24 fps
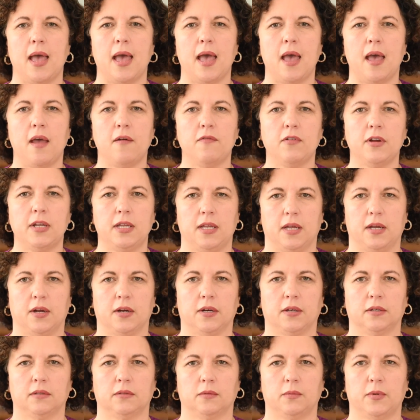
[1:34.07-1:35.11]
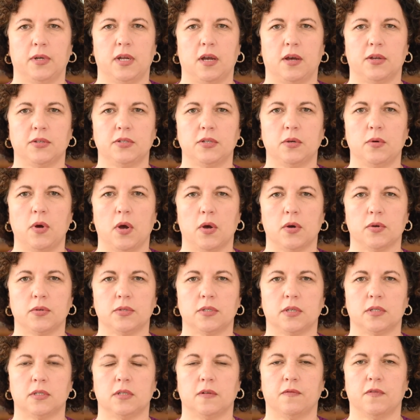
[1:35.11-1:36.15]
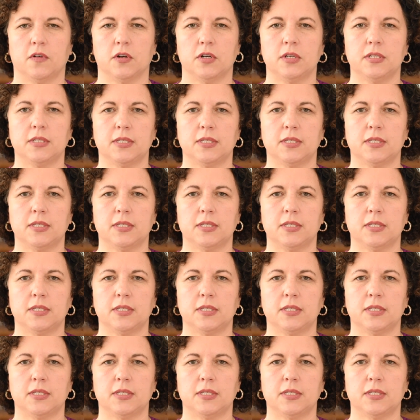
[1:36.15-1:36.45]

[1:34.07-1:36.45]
Every year, we also host a diverse